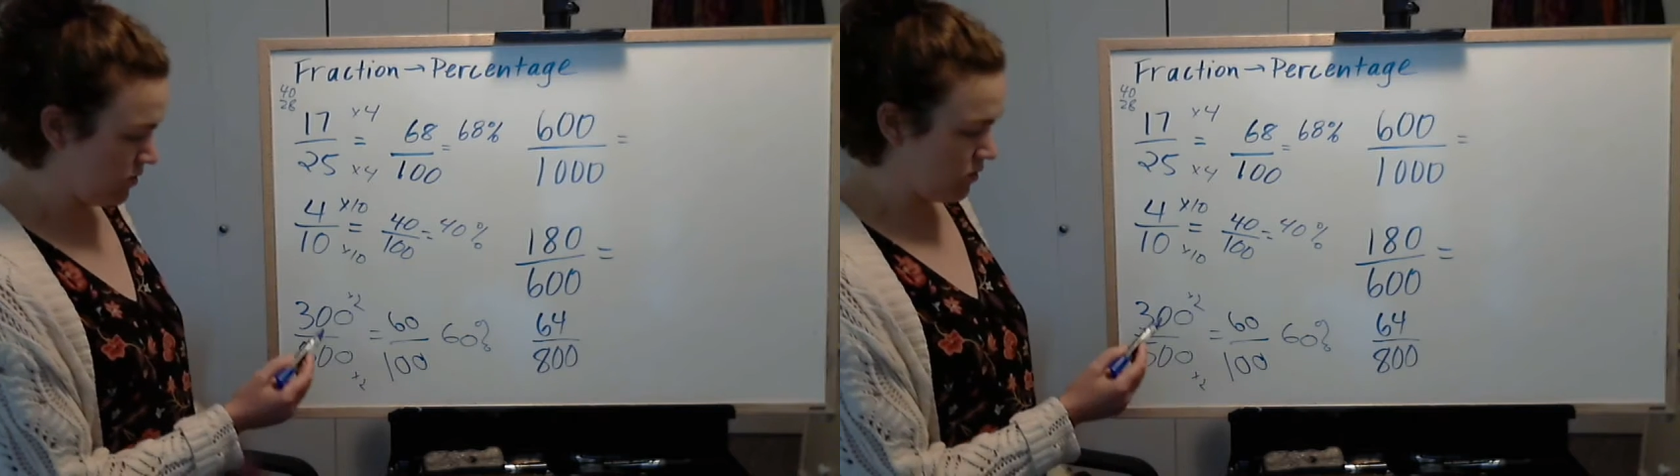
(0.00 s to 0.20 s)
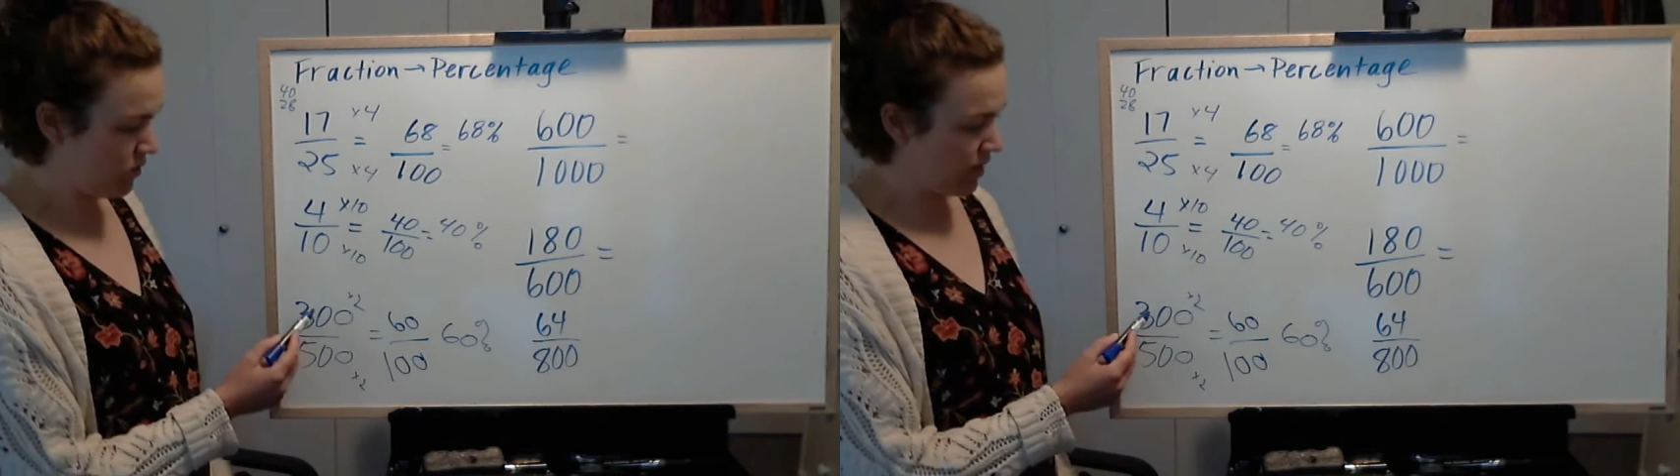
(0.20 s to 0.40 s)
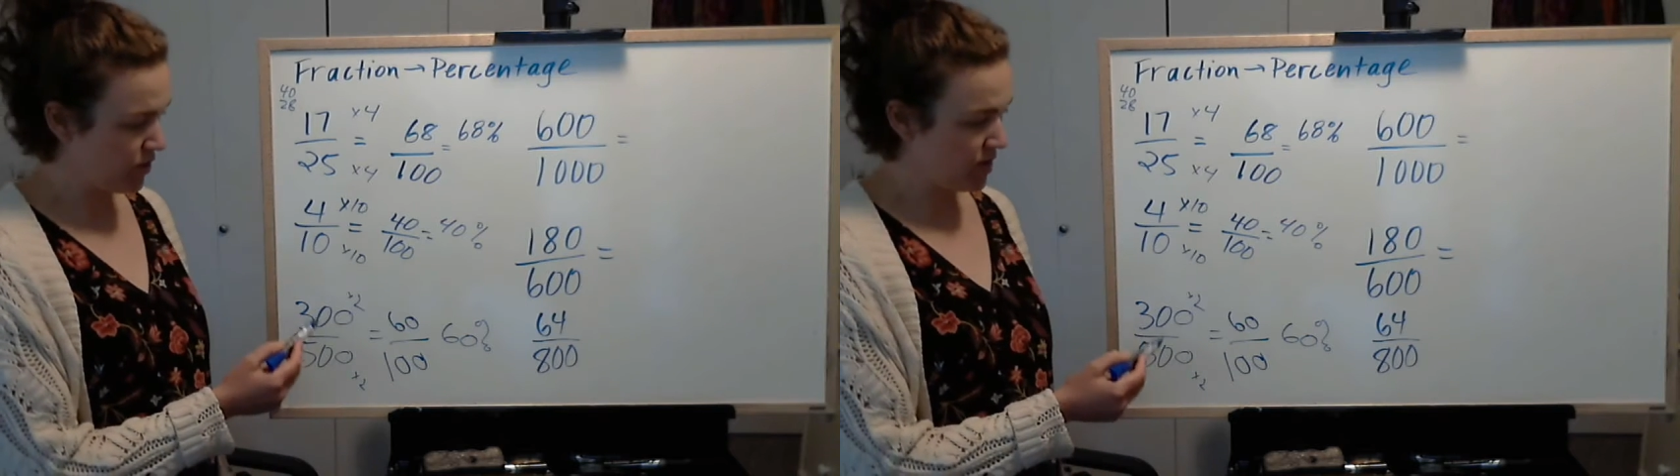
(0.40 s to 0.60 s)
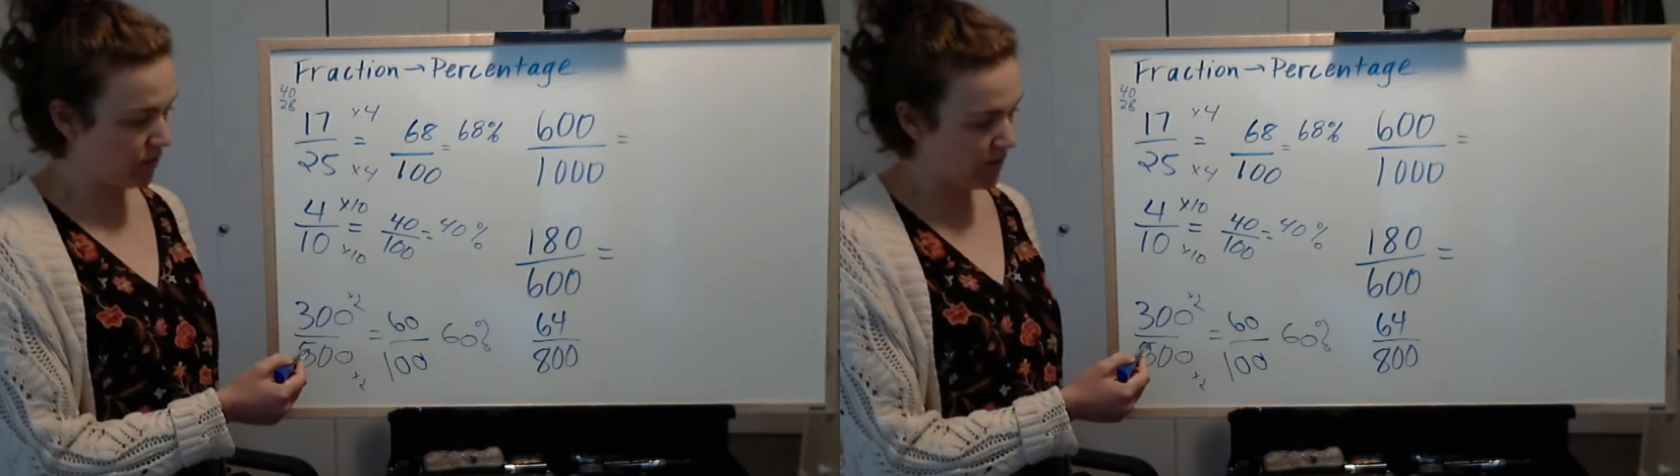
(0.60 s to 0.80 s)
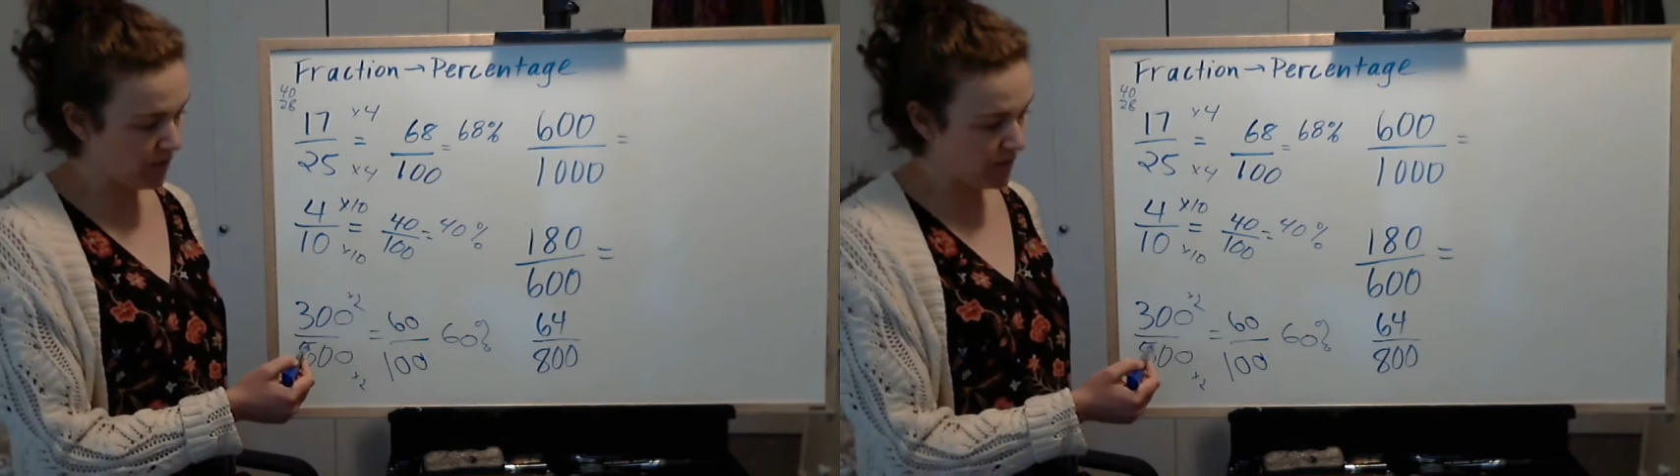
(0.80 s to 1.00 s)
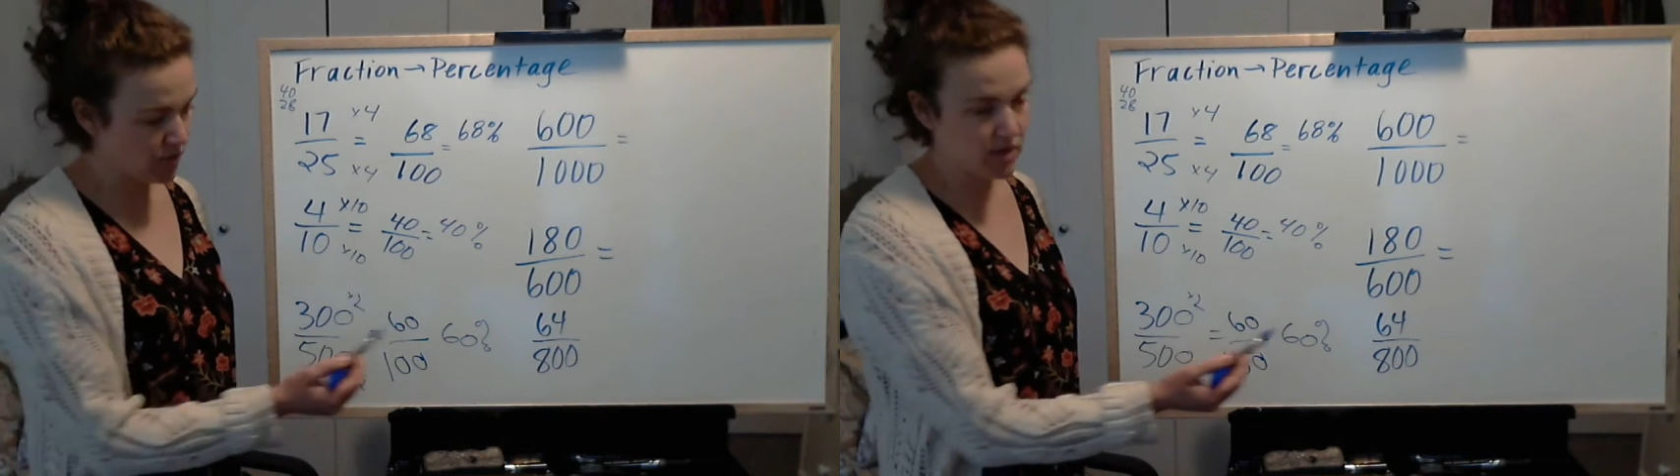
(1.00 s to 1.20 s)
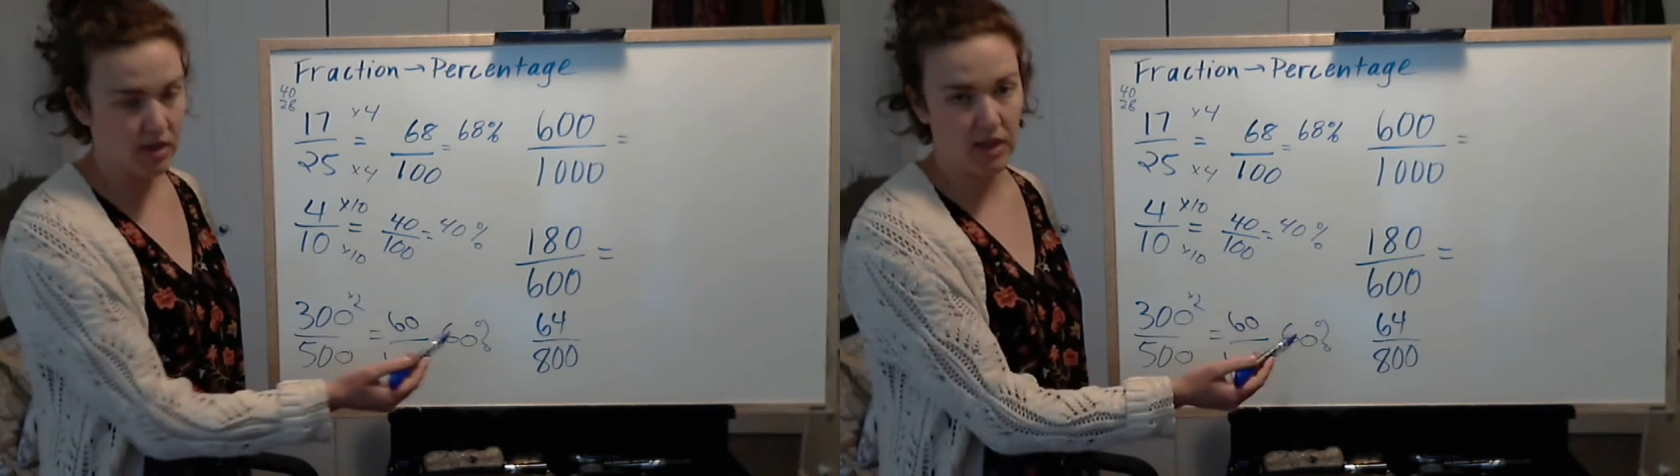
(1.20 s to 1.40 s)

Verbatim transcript: 300 out of 500